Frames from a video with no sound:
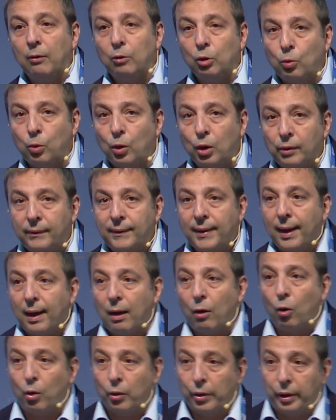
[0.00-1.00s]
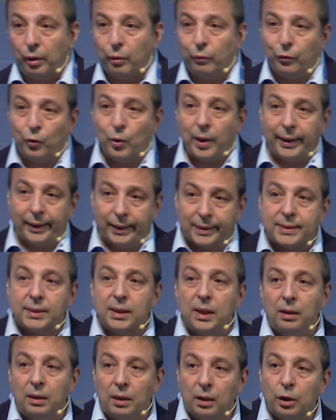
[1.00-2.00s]
quota or if you are
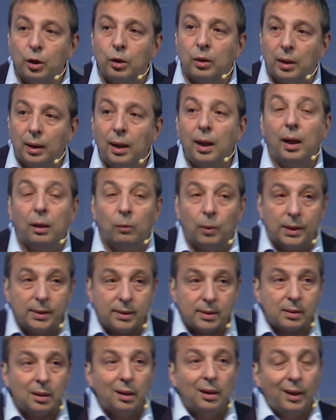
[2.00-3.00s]
exceeding your allowance,